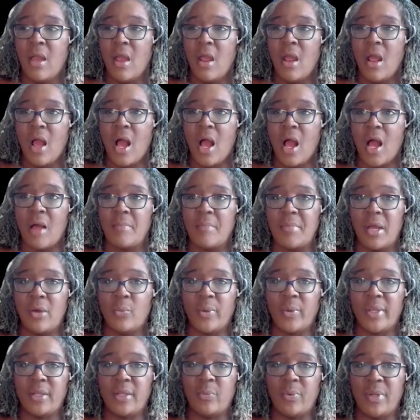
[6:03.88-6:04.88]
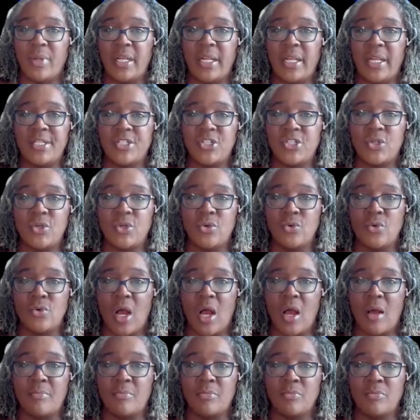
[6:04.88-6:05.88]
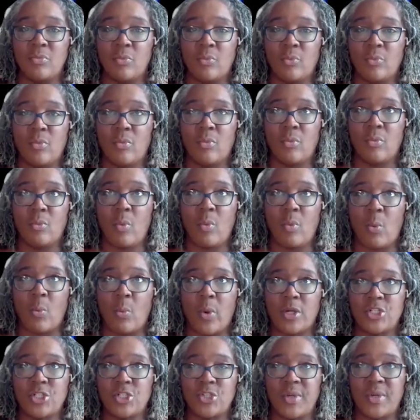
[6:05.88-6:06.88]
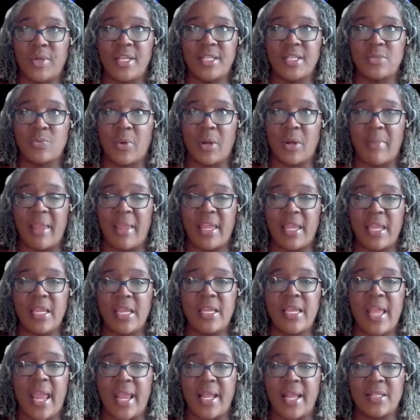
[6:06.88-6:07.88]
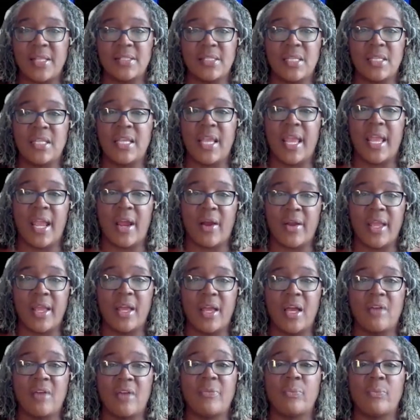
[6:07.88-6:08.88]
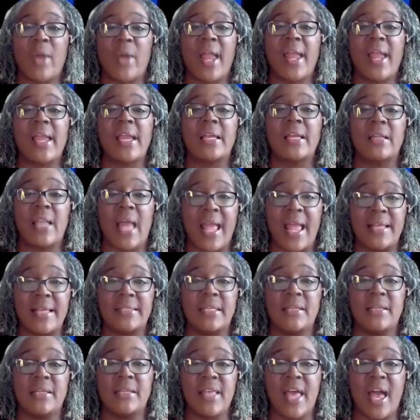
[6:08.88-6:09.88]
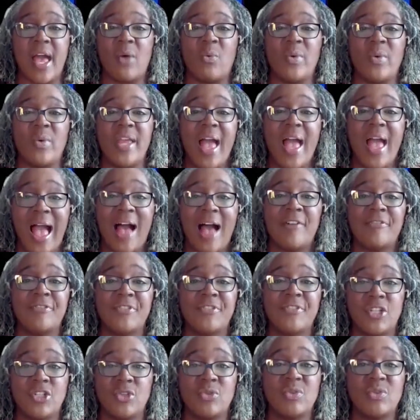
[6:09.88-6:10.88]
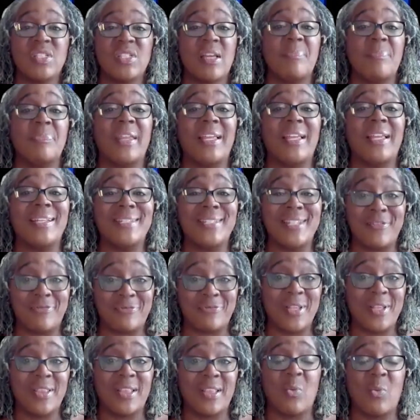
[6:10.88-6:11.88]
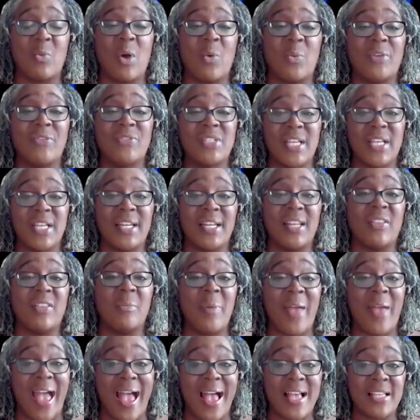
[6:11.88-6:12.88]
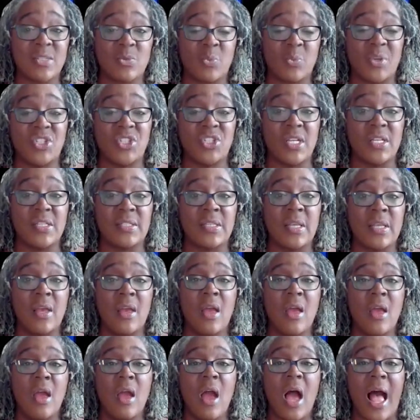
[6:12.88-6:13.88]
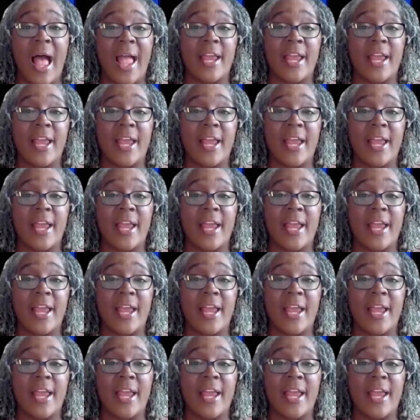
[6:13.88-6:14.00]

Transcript: But we need to, what we're doing is we're making gains in the area of recognizing that we have to do something different than what we've done in the past, which is